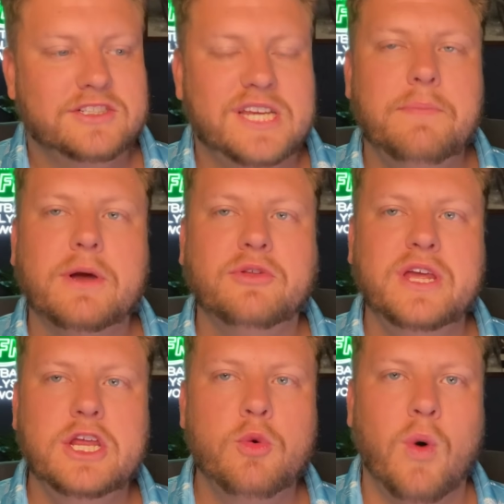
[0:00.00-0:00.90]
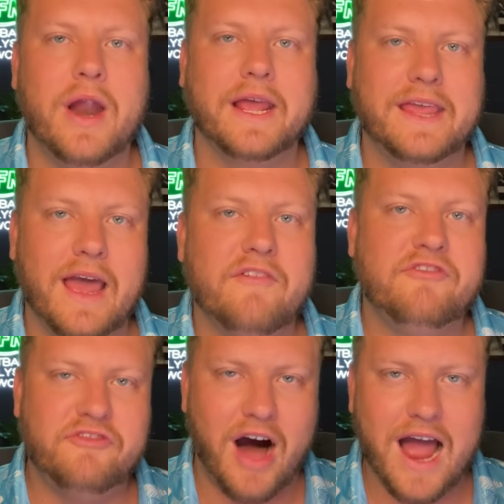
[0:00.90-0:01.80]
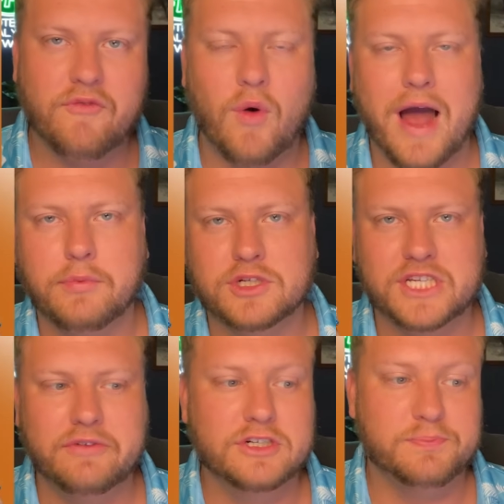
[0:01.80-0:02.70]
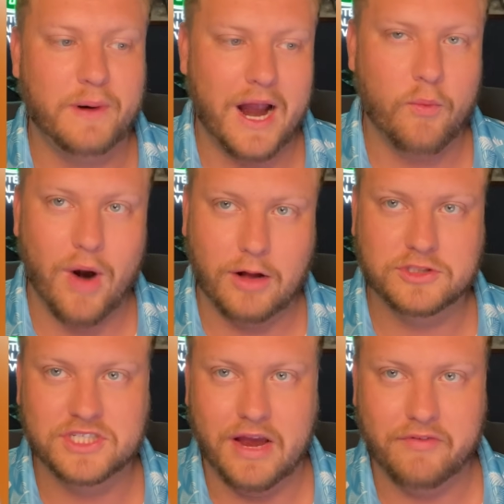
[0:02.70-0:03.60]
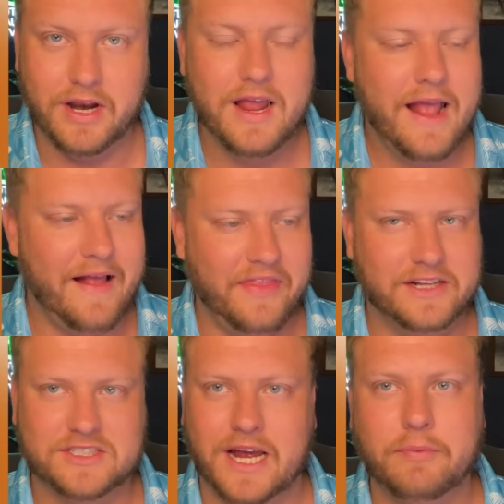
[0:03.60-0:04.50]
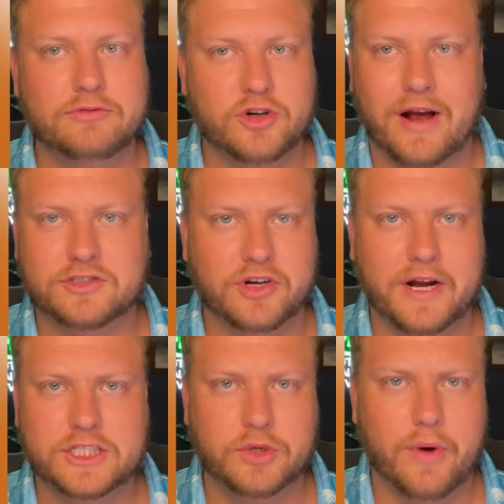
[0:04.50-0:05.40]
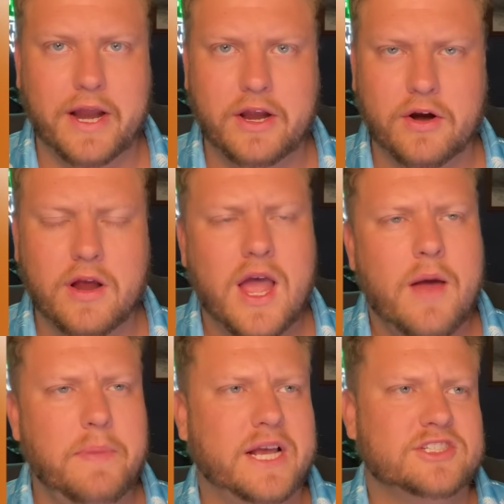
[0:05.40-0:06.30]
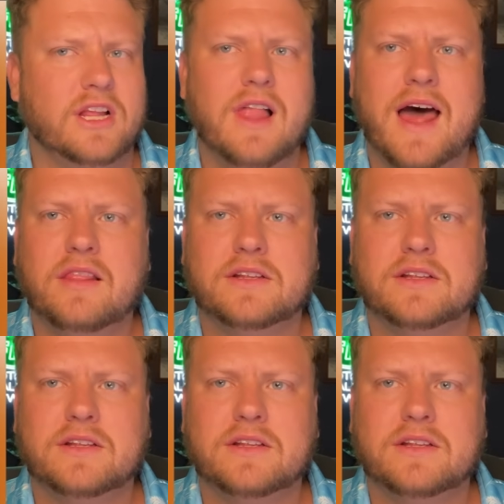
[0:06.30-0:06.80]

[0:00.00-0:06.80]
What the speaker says: Typically, you want to get 5 wide receivers by round 7 in this type of draft strategy right here, because a lot of the